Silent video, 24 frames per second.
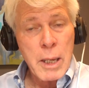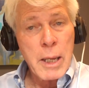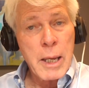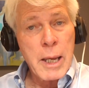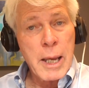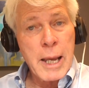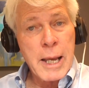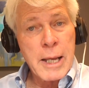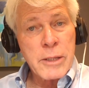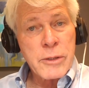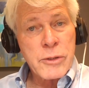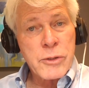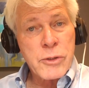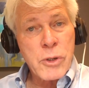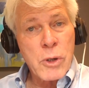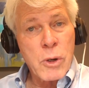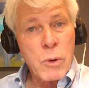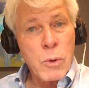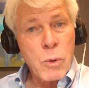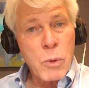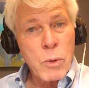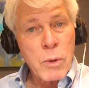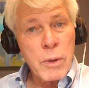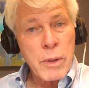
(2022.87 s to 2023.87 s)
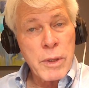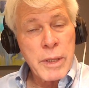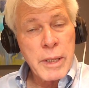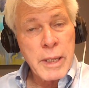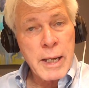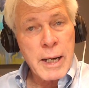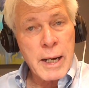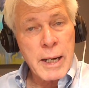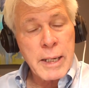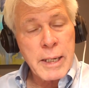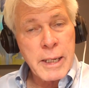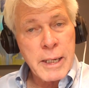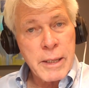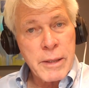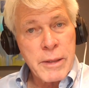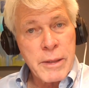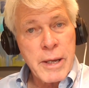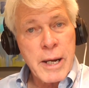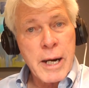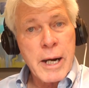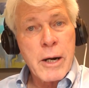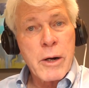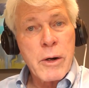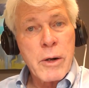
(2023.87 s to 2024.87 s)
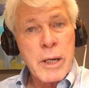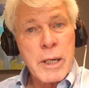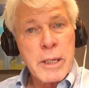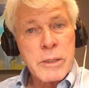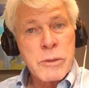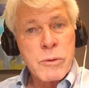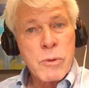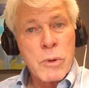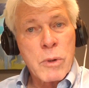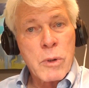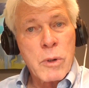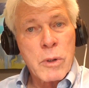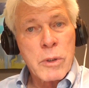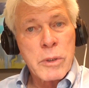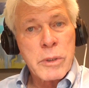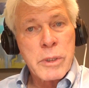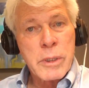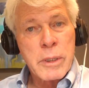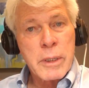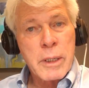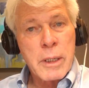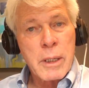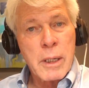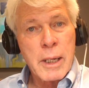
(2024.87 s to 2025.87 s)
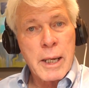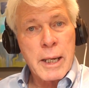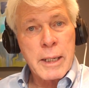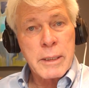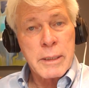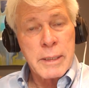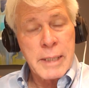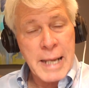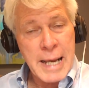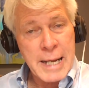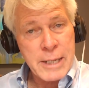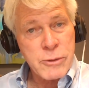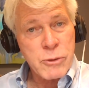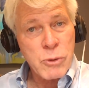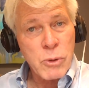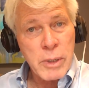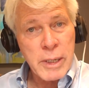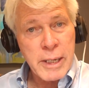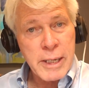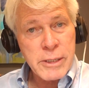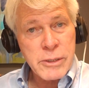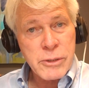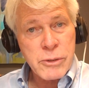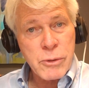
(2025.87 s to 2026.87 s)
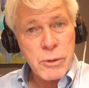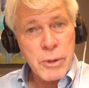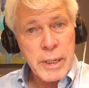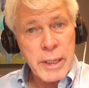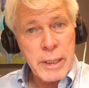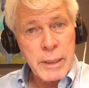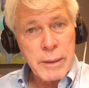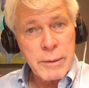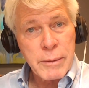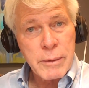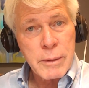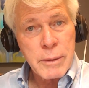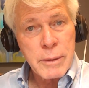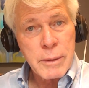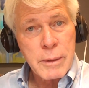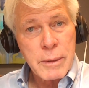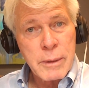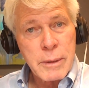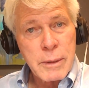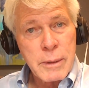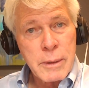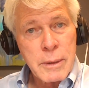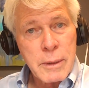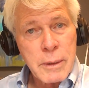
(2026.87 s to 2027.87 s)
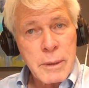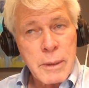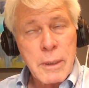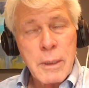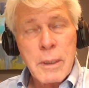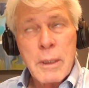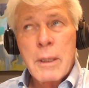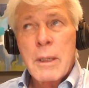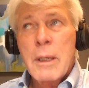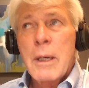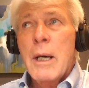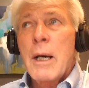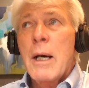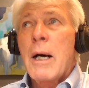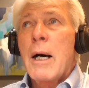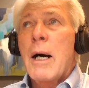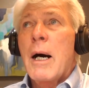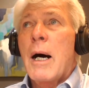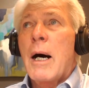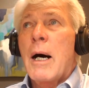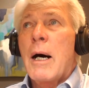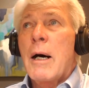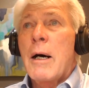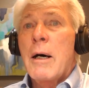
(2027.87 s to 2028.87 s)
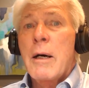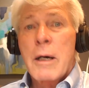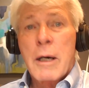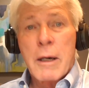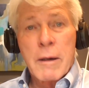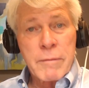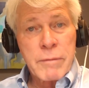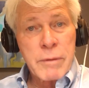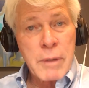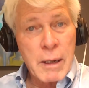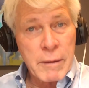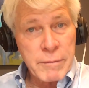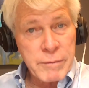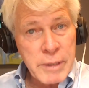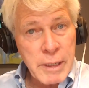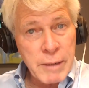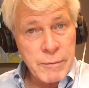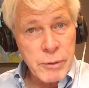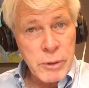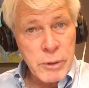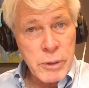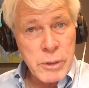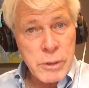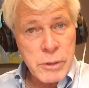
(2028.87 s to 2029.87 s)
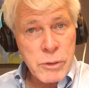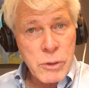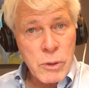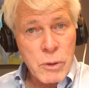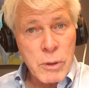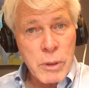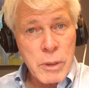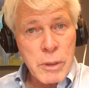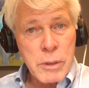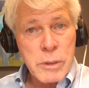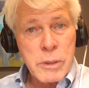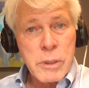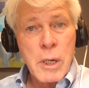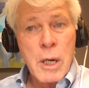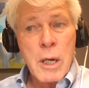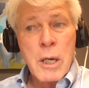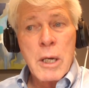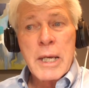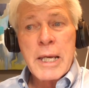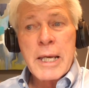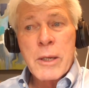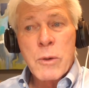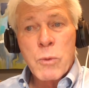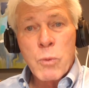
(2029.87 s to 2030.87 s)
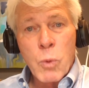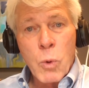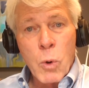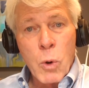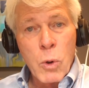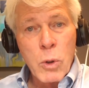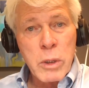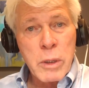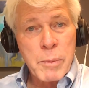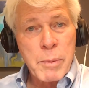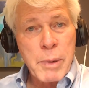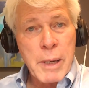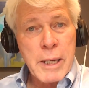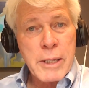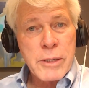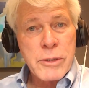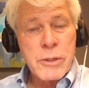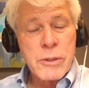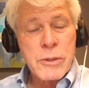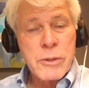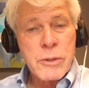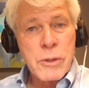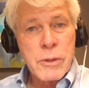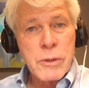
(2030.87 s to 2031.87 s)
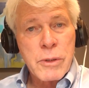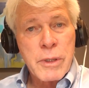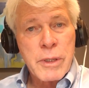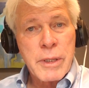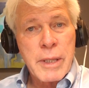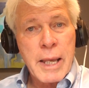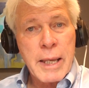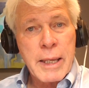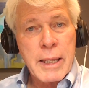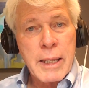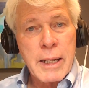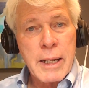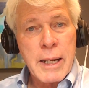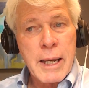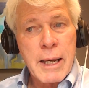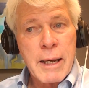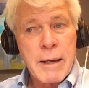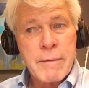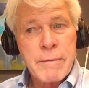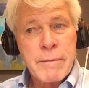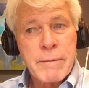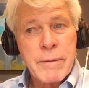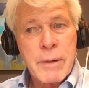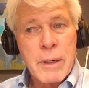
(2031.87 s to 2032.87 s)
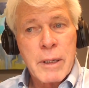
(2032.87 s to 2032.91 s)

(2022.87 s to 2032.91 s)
And so the idea there is we're going to collect natural history of different disorders, enroll the patients so that they can have